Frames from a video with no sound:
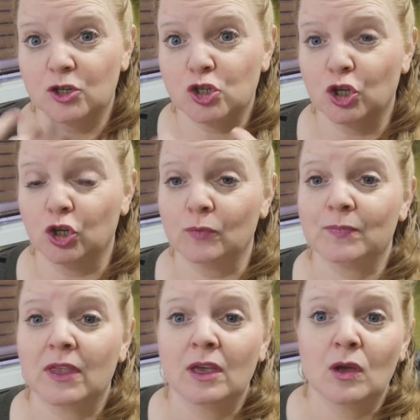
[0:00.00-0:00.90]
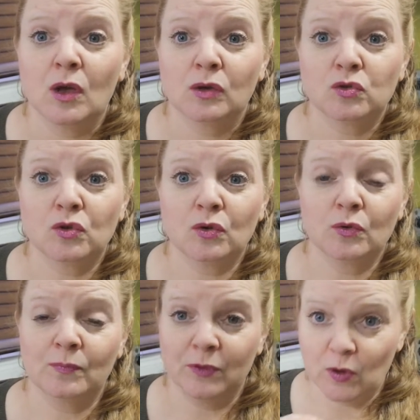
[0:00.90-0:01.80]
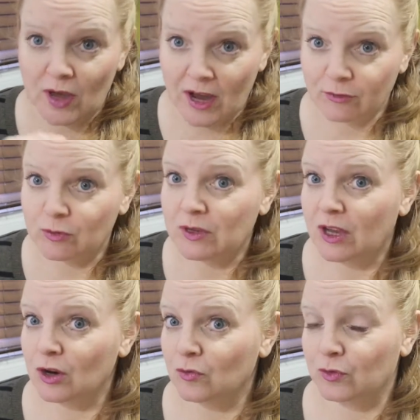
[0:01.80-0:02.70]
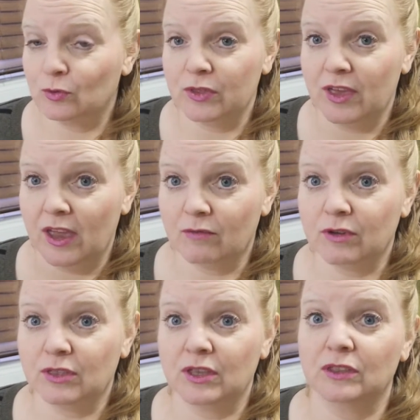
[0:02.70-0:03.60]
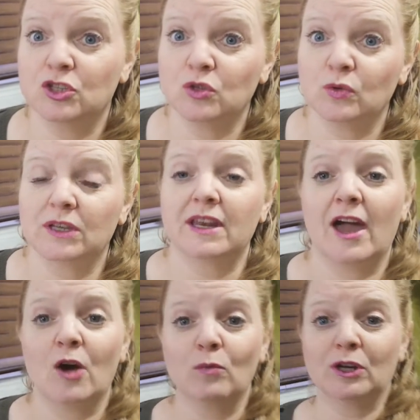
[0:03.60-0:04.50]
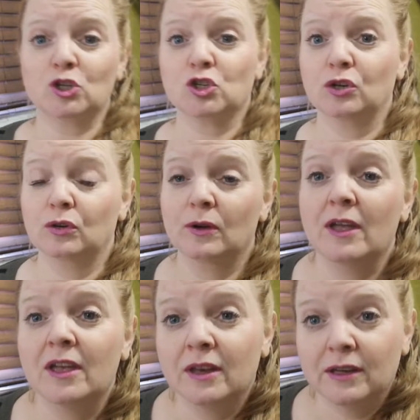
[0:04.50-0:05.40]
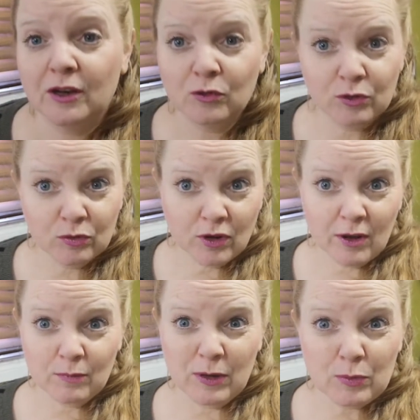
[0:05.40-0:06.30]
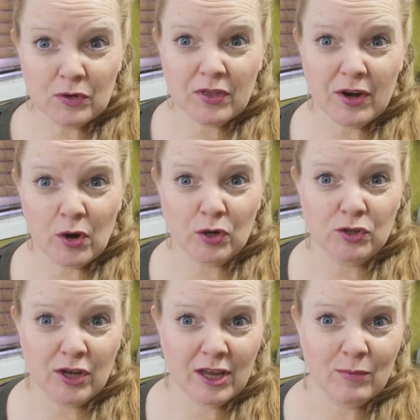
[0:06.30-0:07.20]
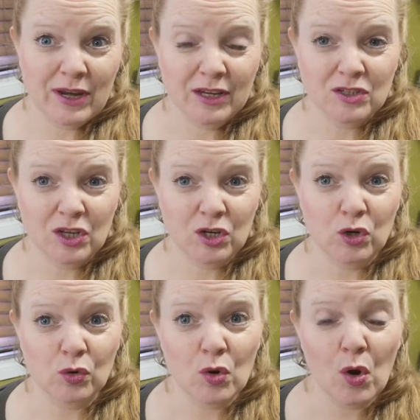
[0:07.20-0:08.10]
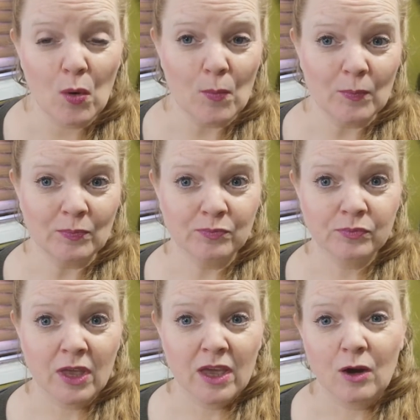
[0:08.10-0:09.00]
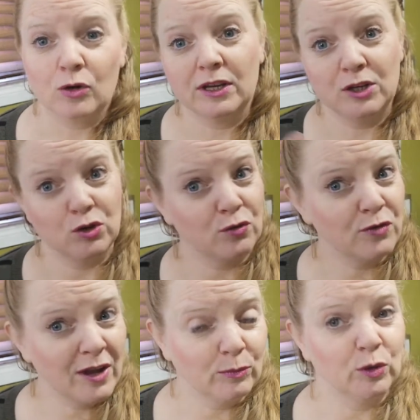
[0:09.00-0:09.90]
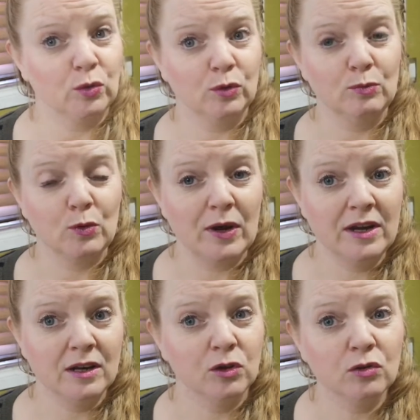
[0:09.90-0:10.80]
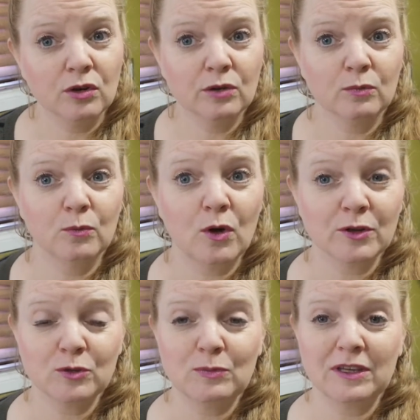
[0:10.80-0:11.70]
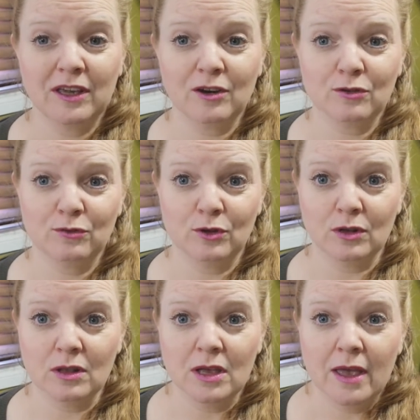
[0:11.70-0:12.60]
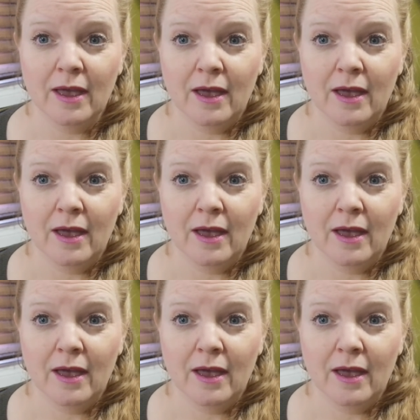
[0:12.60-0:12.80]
sugar. So you have to be careful with everything that you eat, how much sugar. Now, if you've got people that are diabetics in your home or in your family group, right, you're gonna want to be careful